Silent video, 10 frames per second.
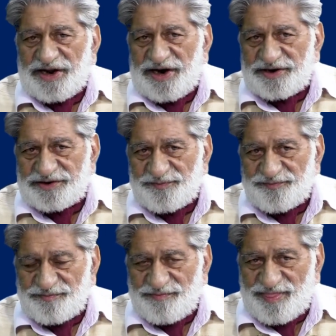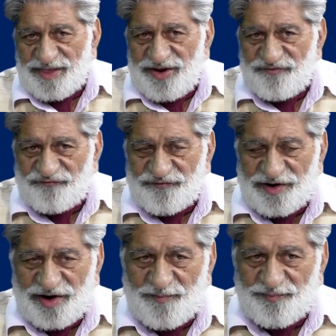that if
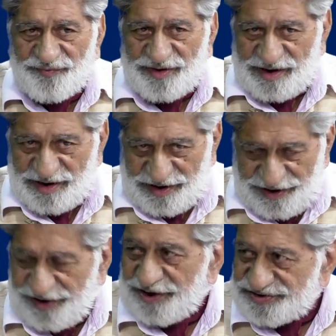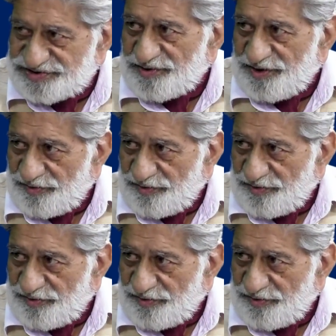Indians